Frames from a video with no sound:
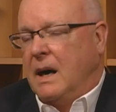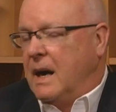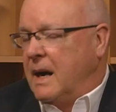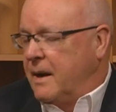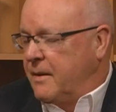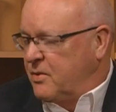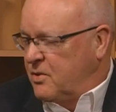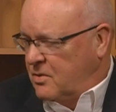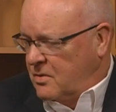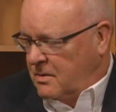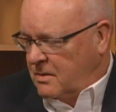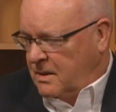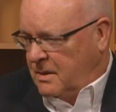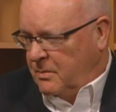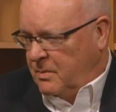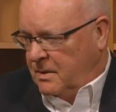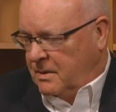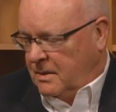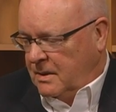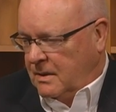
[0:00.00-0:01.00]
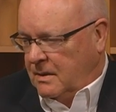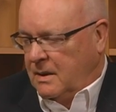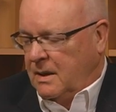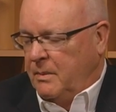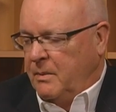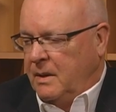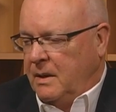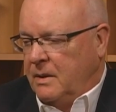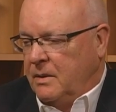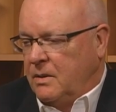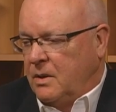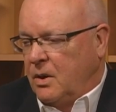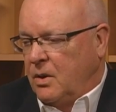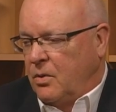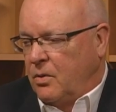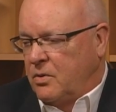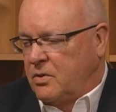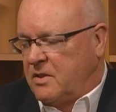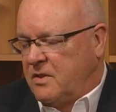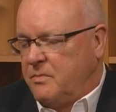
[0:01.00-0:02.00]
I have certainly been there. I mean, in the
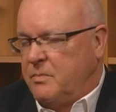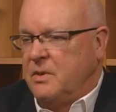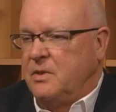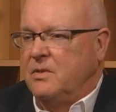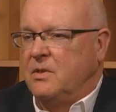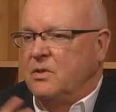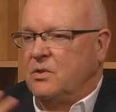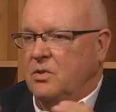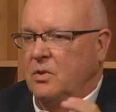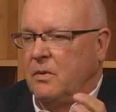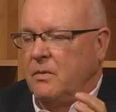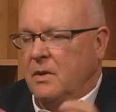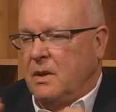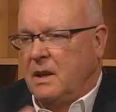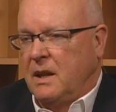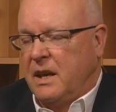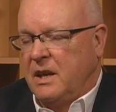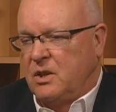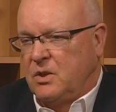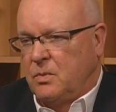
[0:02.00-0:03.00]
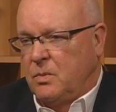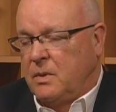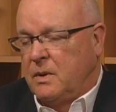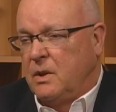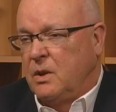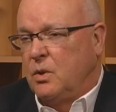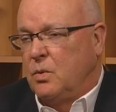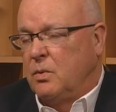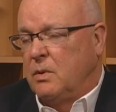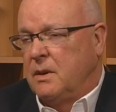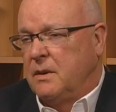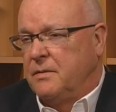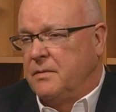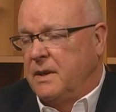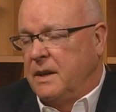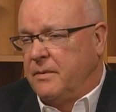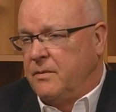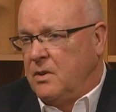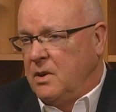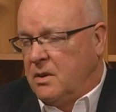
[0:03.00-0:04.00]
course of business over the last 20 to
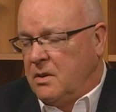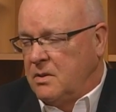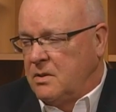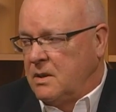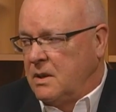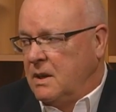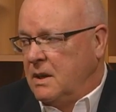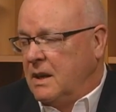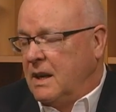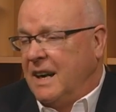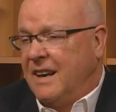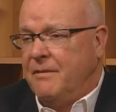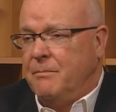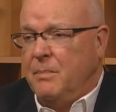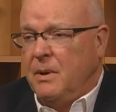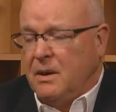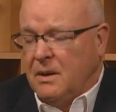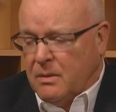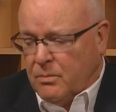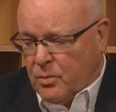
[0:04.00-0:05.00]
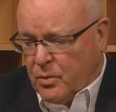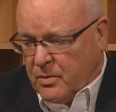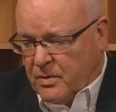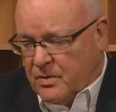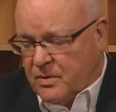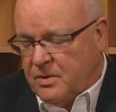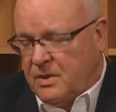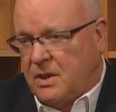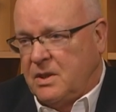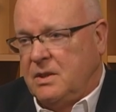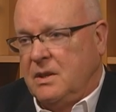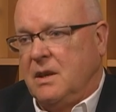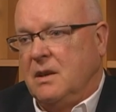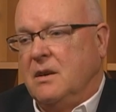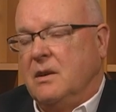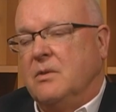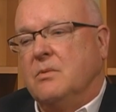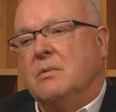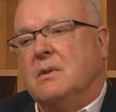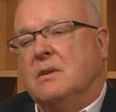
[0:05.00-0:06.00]
25 years, I've been in more than 60
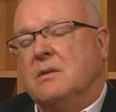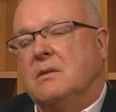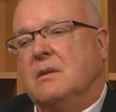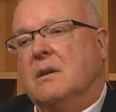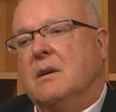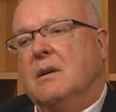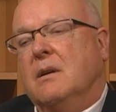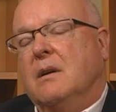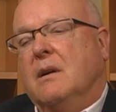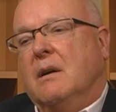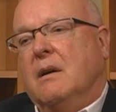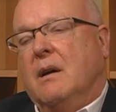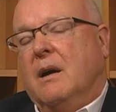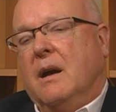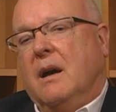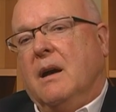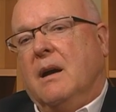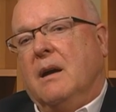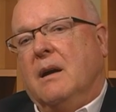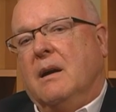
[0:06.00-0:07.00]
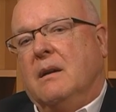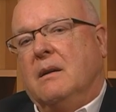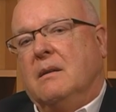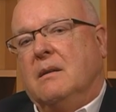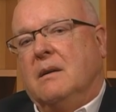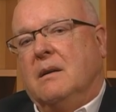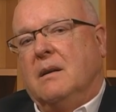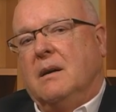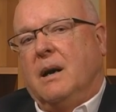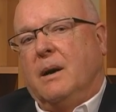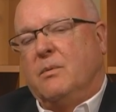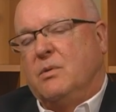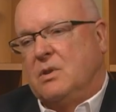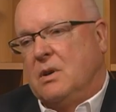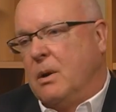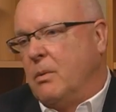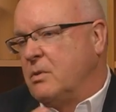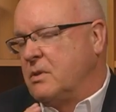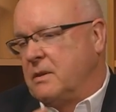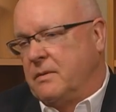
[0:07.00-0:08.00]
countries. And I was
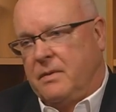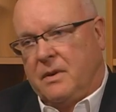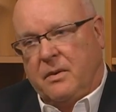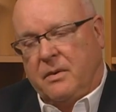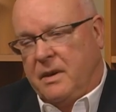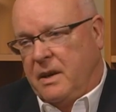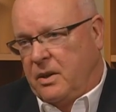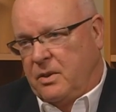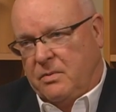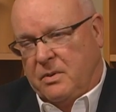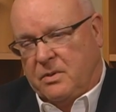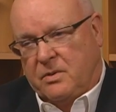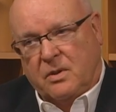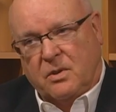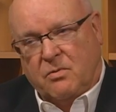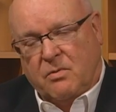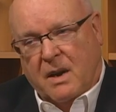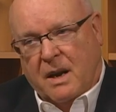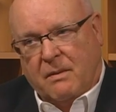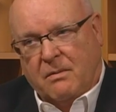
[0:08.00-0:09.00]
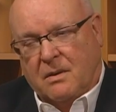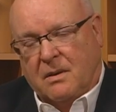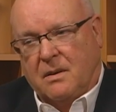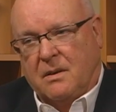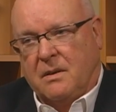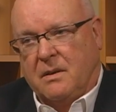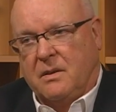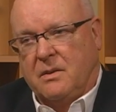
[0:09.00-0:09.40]
always a very interested traveler.